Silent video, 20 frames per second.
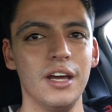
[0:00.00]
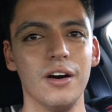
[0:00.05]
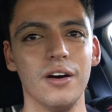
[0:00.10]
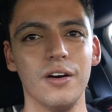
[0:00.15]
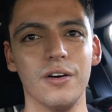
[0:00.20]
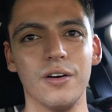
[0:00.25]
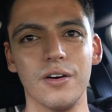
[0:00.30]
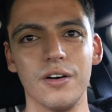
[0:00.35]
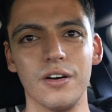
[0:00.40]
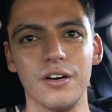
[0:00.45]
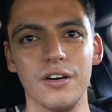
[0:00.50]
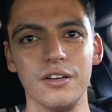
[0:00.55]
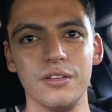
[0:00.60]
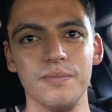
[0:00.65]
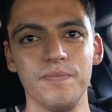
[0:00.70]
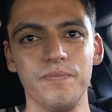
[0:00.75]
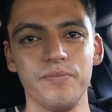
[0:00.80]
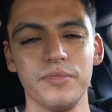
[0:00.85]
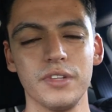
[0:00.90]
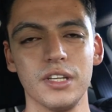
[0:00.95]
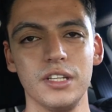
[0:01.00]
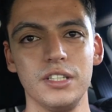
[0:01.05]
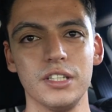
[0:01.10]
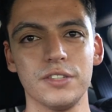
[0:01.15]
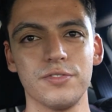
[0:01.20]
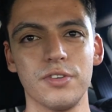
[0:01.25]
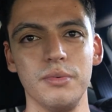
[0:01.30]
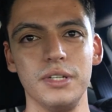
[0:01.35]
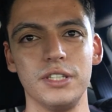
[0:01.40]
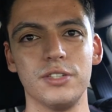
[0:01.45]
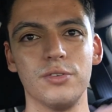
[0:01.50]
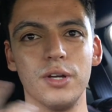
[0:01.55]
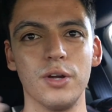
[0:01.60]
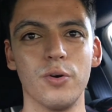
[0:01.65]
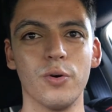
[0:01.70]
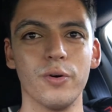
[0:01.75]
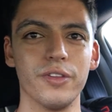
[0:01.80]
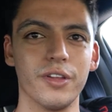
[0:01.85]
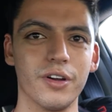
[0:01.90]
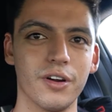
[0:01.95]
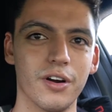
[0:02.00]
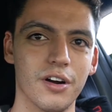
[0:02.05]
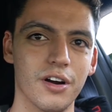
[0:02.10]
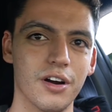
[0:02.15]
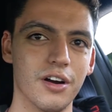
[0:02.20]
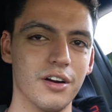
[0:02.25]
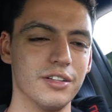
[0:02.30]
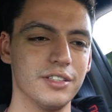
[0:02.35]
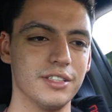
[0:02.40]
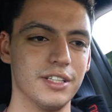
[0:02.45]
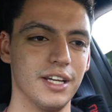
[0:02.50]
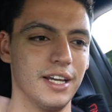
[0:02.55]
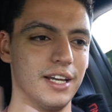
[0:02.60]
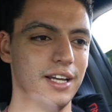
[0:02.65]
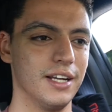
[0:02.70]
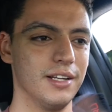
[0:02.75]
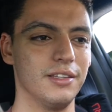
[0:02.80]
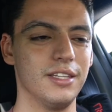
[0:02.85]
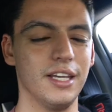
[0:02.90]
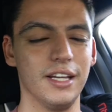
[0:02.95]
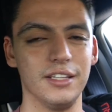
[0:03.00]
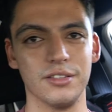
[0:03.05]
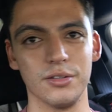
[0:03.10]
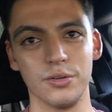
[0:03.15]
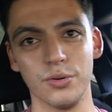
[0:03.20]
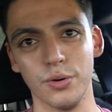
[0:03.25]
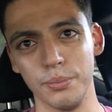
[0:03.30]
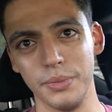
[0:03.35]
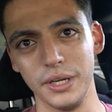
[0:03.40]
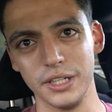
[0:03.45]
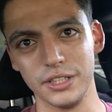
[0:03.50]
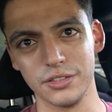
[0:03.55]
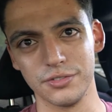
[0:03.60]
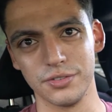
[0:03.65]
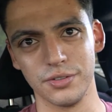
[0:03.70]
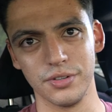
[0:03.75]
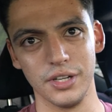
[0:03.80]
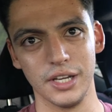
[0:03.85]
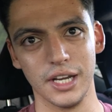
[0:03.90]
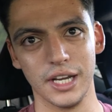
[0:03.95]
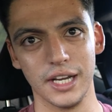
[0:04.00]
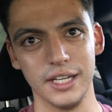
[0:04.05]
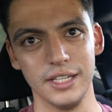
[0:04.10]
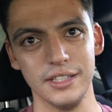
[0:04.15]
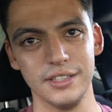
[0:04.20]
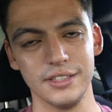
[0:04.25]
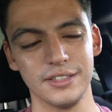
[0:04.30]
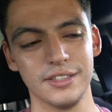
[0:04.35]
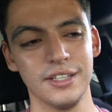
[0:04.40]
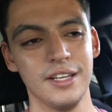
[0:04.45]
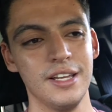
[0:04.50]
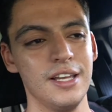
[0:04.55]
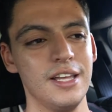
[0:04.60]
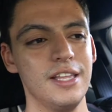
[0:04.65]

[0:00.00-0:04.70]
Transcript: or just for me to record the cars and take some cool pictures for you guys